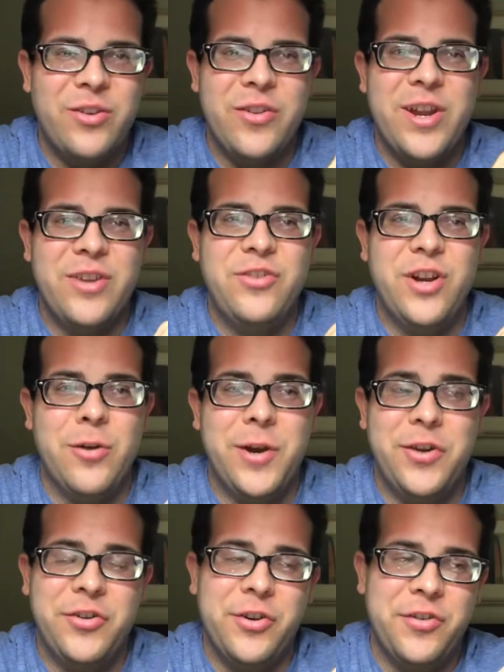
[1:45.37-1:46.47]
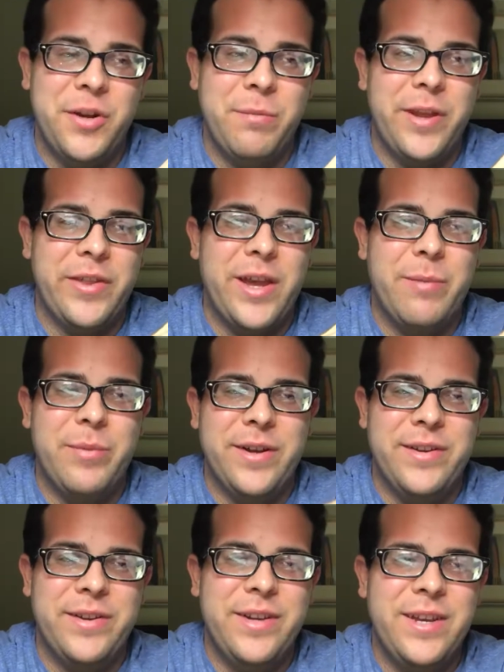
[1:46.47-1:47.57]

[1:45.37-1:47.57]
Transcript: The Next Generation, or something like that, but...